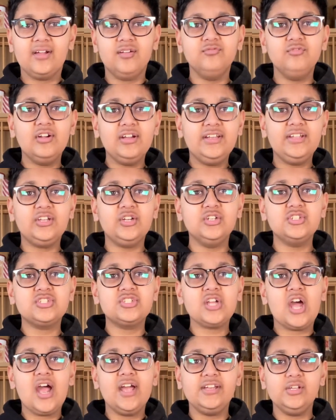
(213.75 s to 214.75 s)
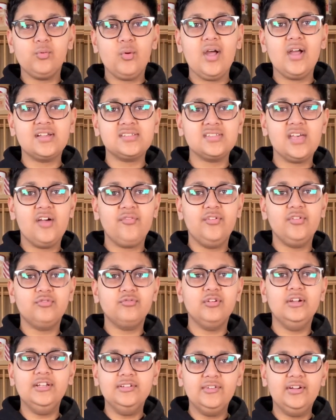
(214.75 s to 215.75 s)
a really good tidy work surface
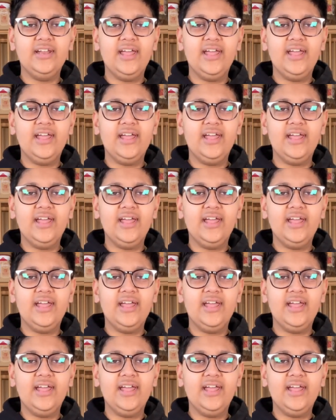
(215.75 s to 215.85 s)
really